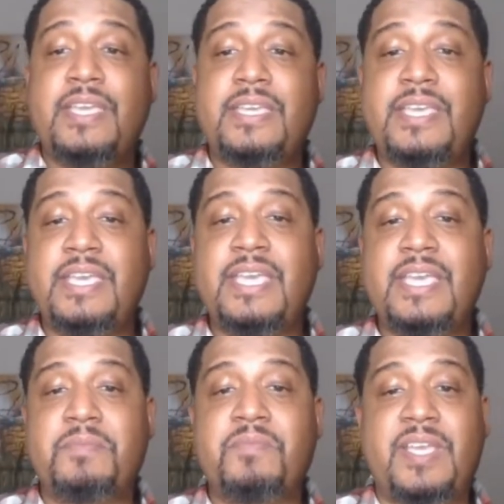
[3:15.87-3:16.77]

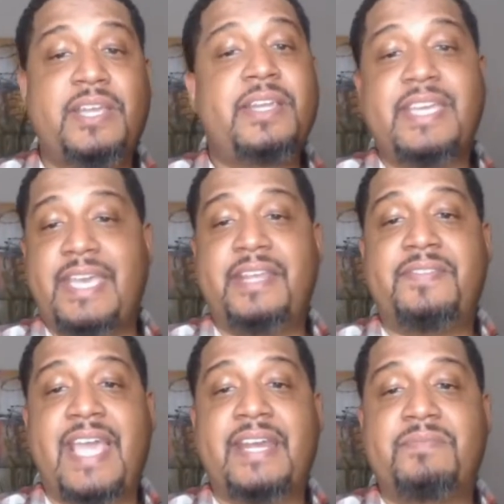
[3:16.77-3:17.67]
He
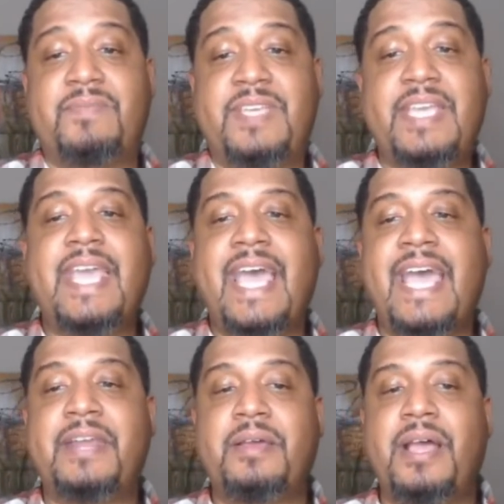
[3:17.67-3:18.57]
indicated that he
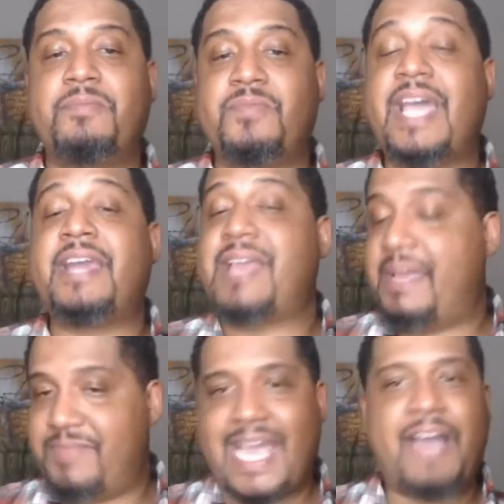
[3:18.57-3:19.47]
had that
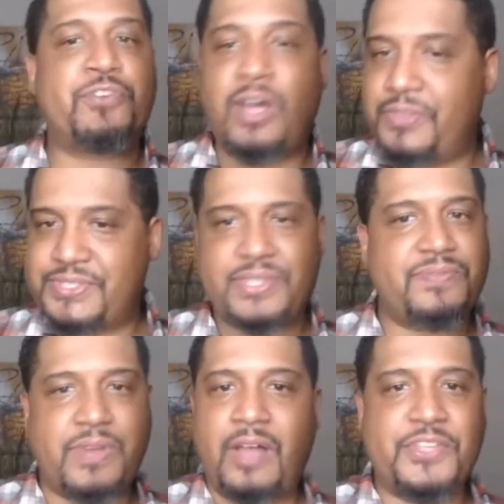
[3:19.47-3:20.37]
after all this
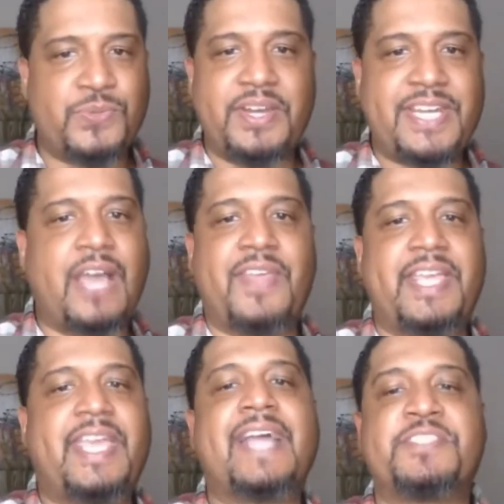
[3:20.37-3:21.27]
all this went down
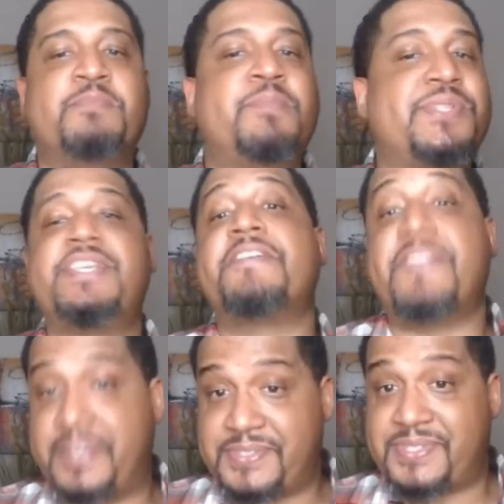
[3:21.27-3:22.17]
that he had some
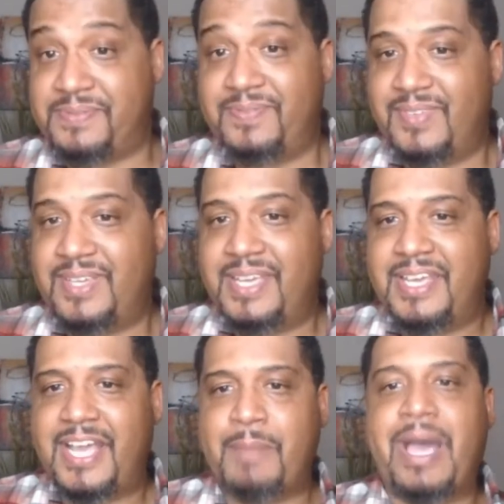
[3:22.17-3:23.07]
misgivings
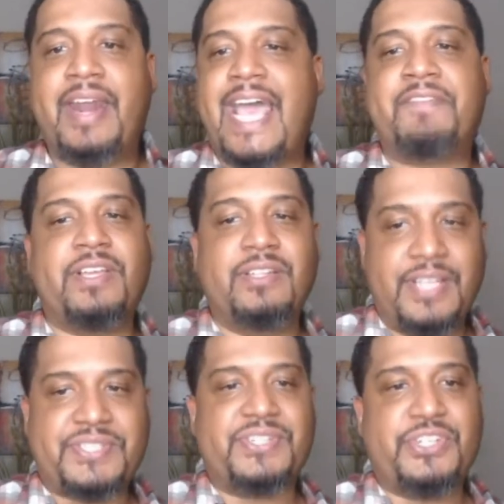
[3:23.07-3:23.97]
about having
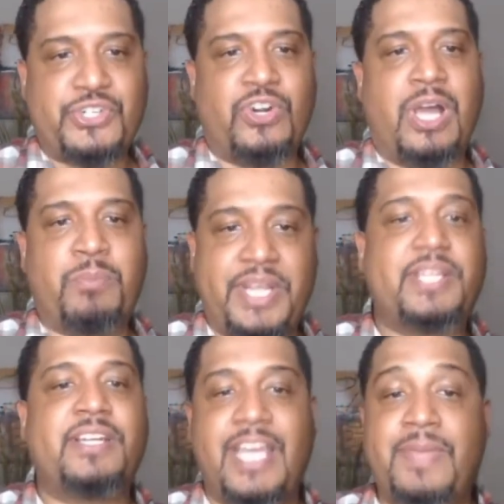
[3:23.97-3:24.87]
listened to Trump when
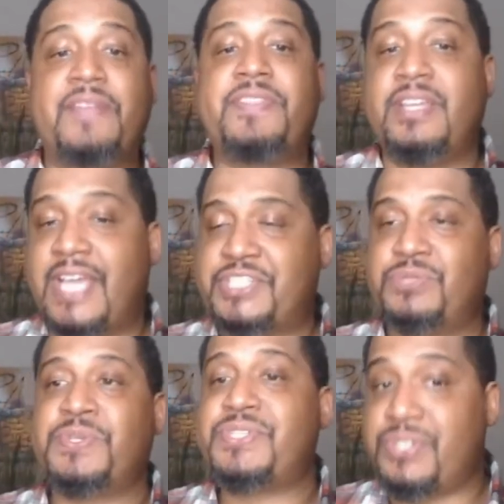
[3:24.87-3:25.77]
he claimed that the
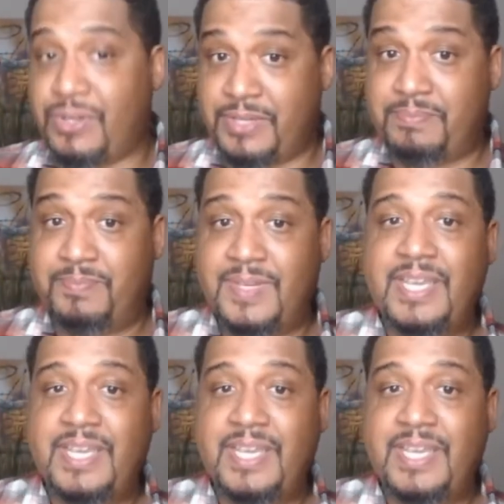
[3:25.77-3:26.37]
election was stolen.